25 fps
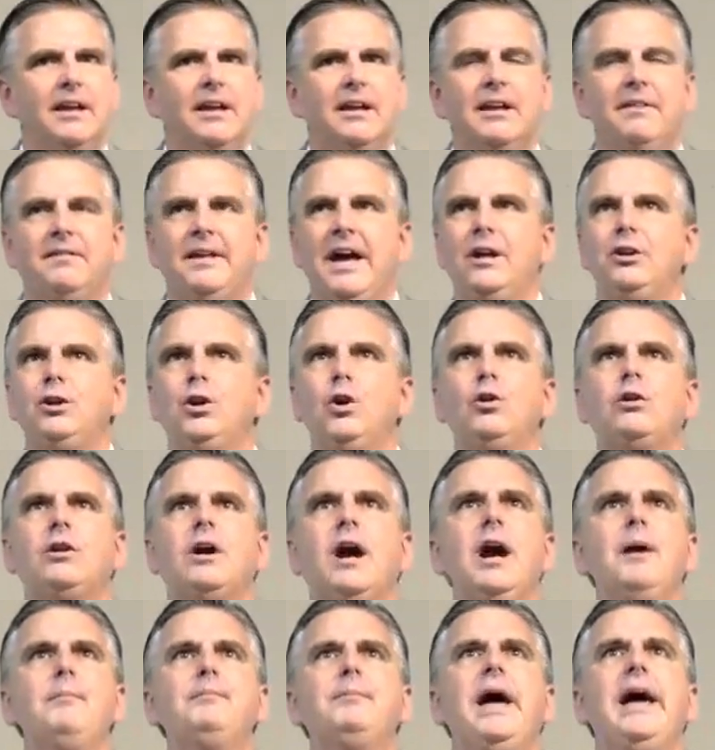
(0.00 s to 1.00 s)
that you
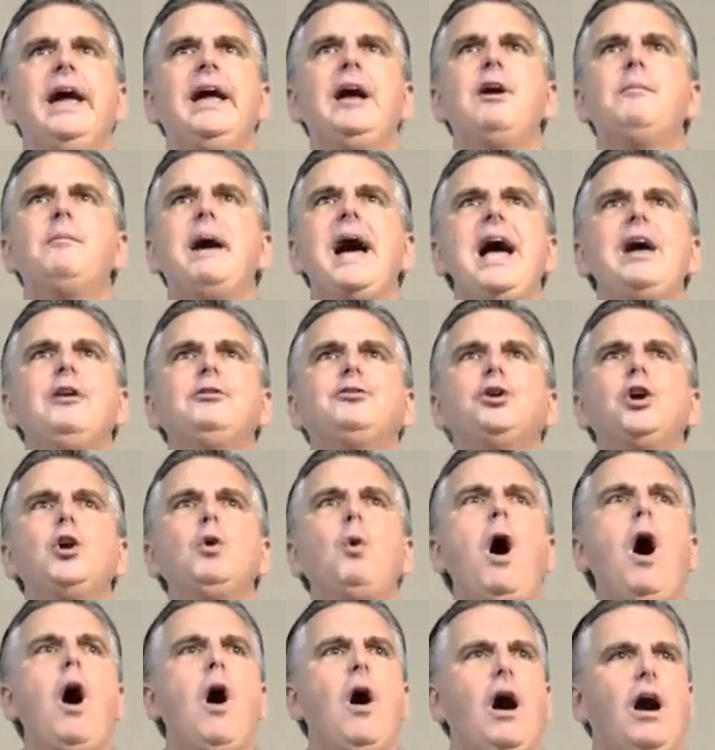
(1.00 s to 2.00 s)
come to Him as you are.
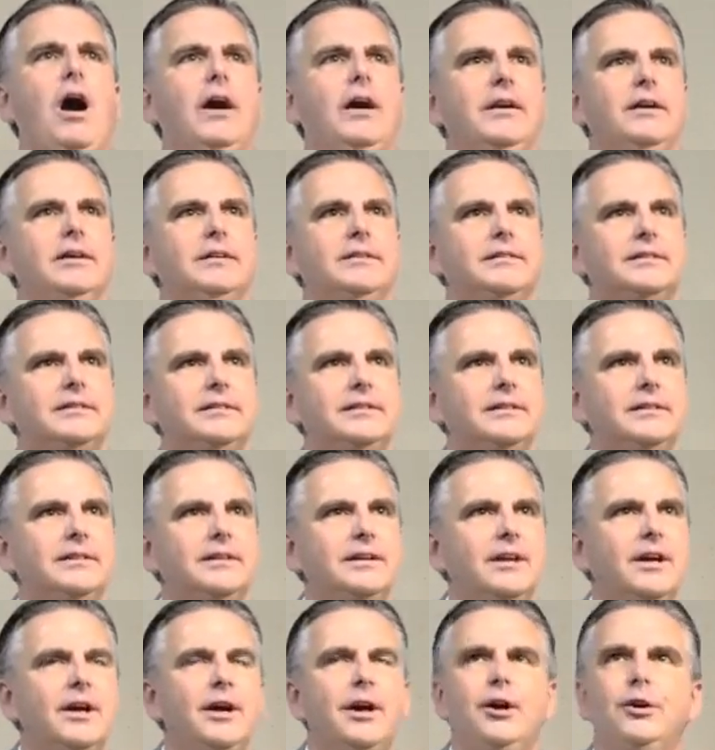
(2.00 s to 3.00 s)

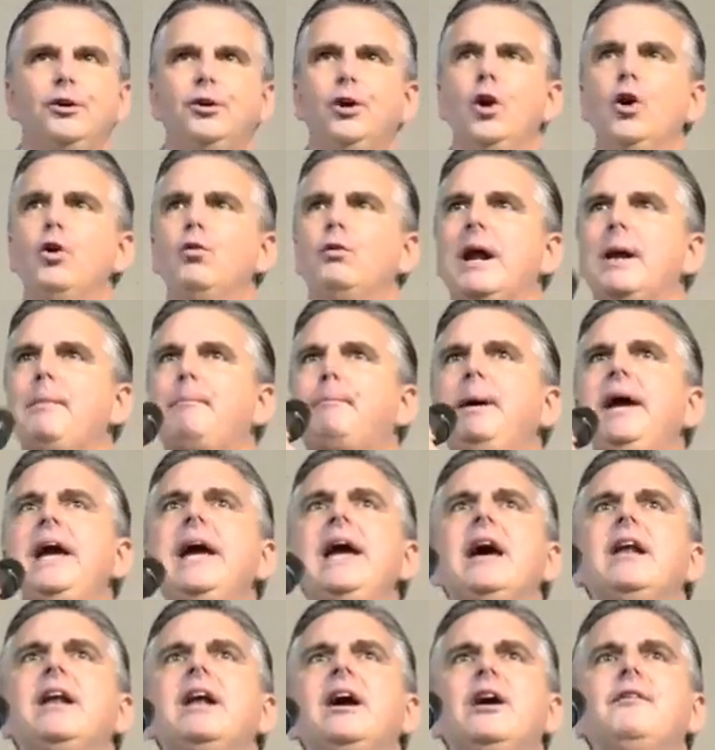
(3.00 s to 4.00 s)
You
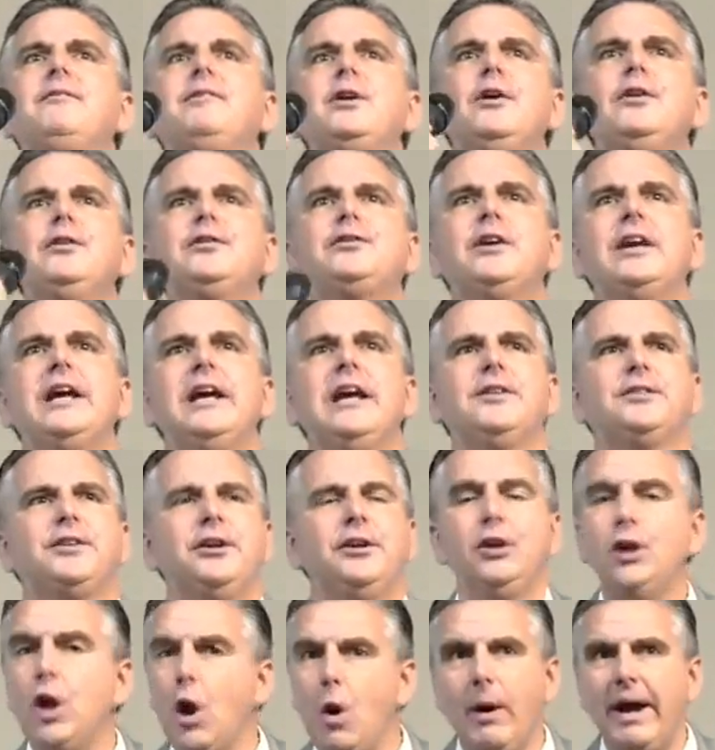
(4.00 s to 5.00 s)
repent of your sins. And
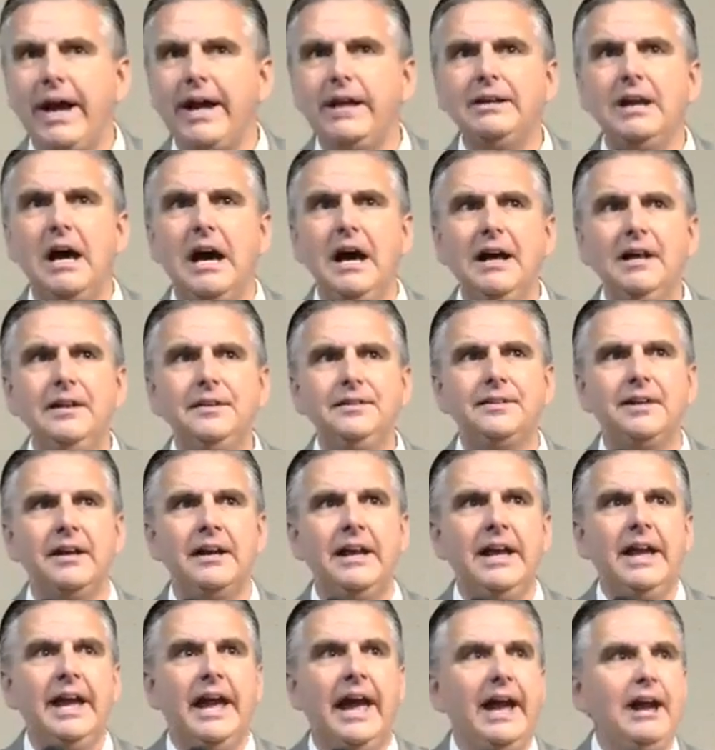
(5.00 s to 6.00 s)
you know what He does?
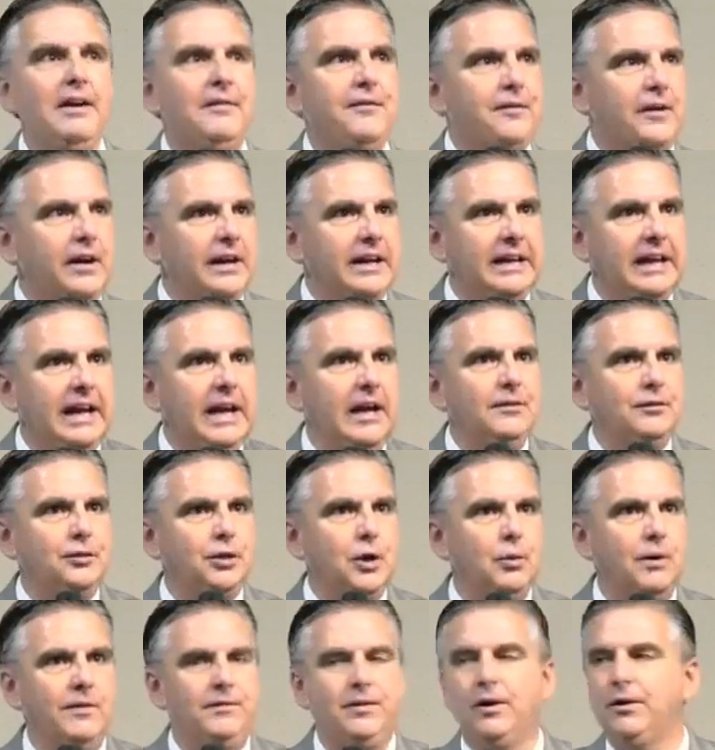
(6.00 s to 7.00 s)
He forgives
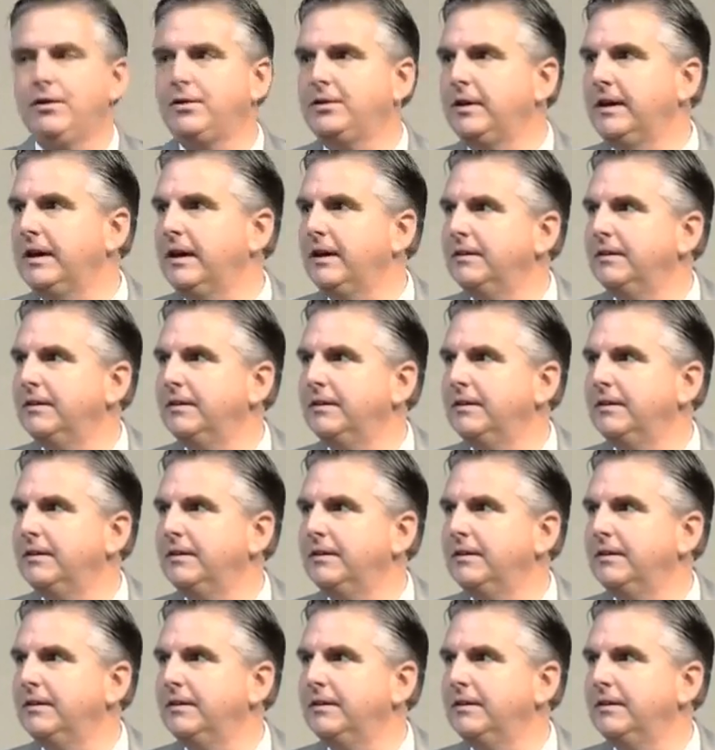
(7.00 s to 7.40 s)
you of your sins.